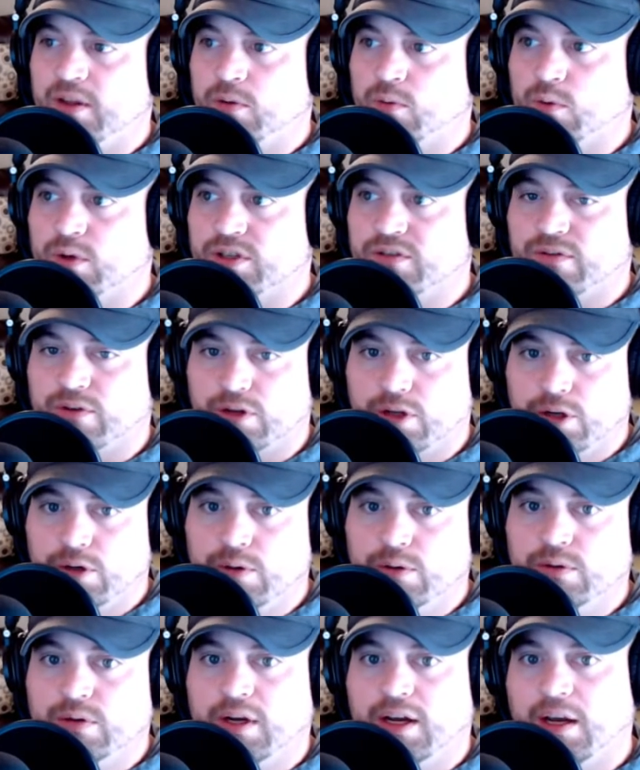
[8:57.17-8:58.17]
was for
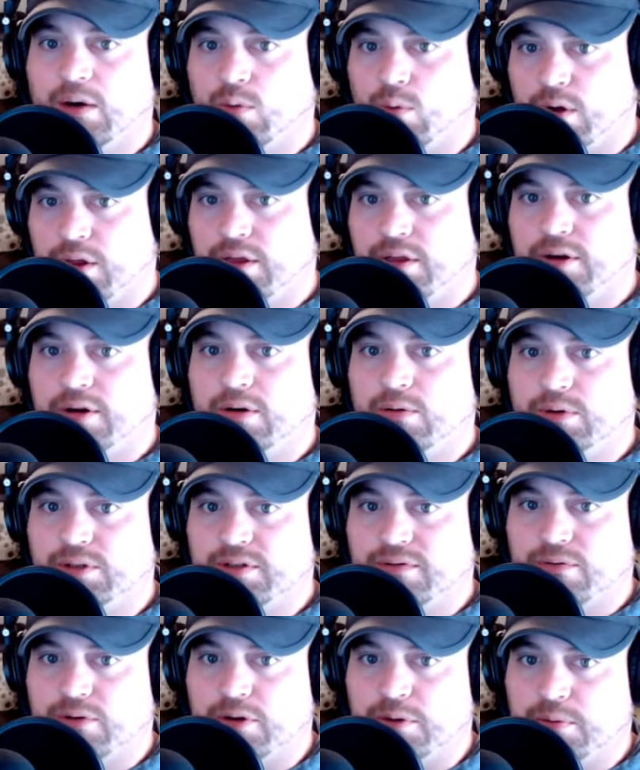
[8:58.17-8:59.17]
you and 1/3
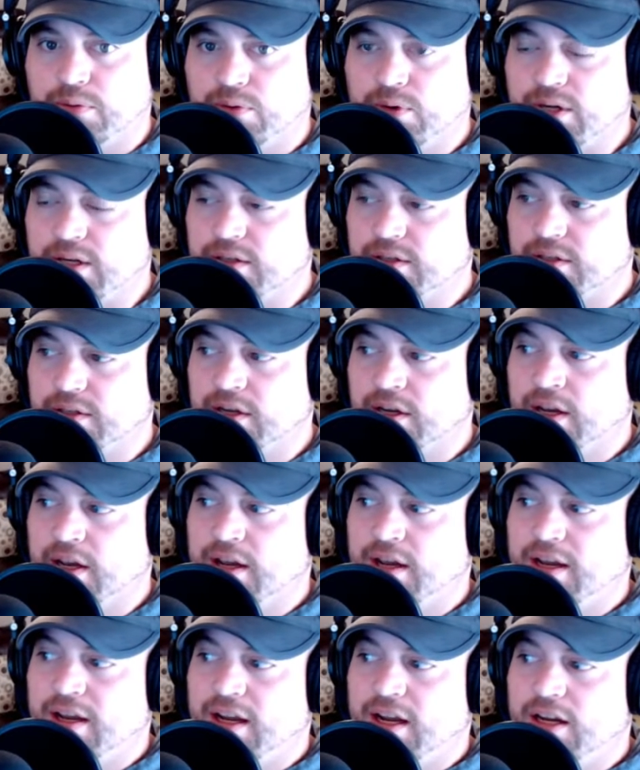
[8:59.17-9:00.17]
was for the priest.
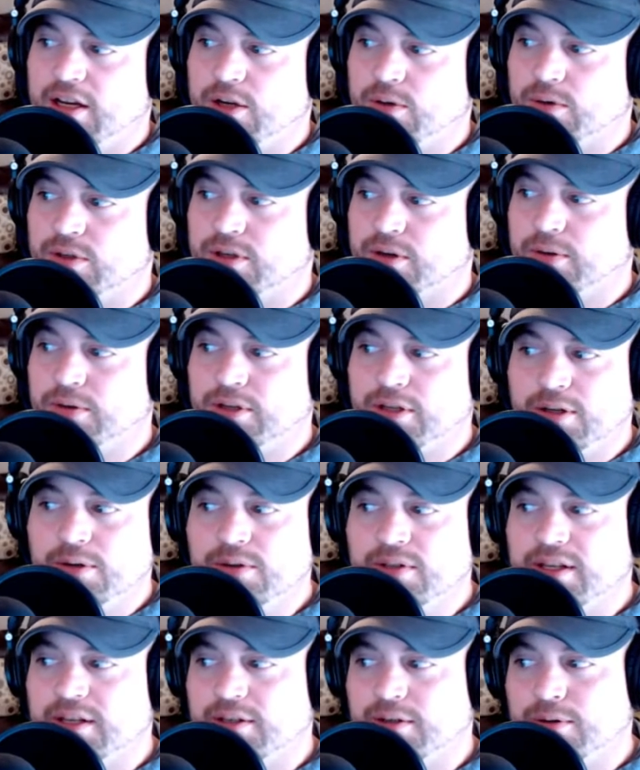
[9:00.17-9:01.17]
And you were told to
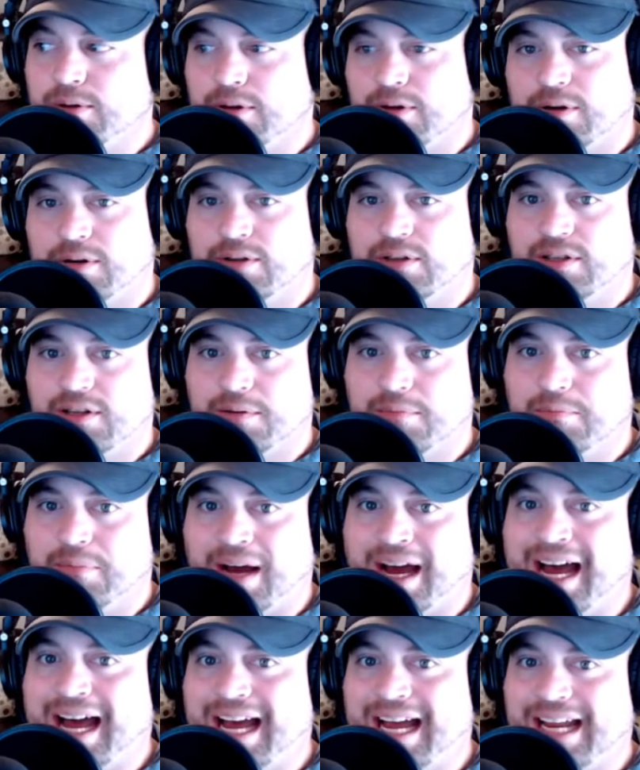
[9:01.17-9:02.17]
use that 2/3 to
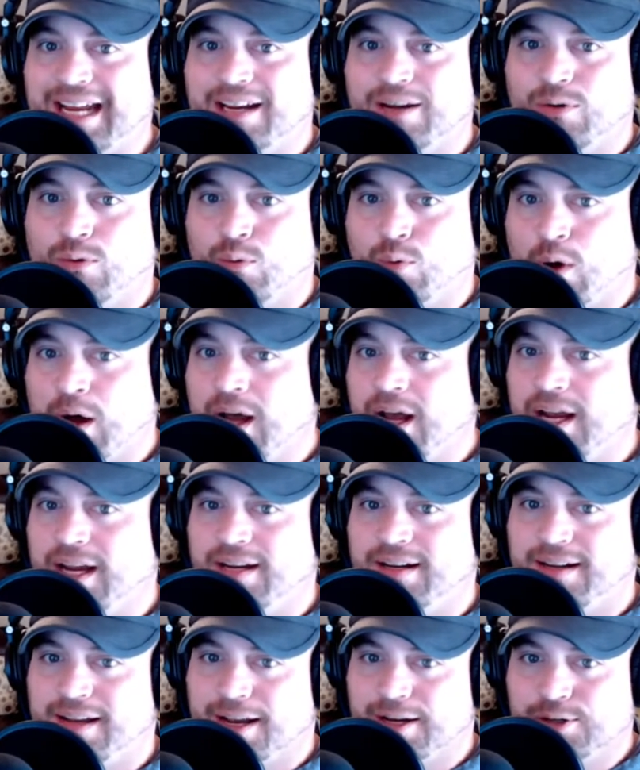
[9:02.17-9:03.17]
buy
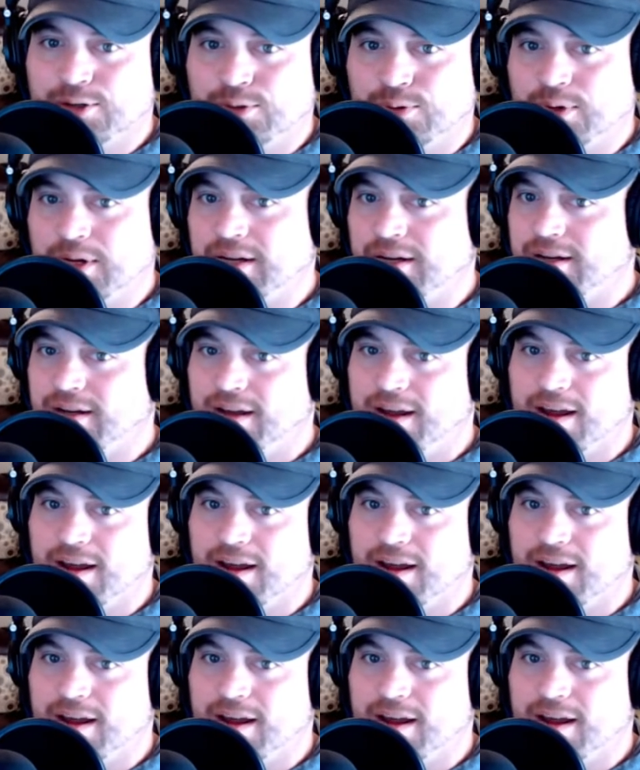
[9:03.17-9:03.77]
wine and drink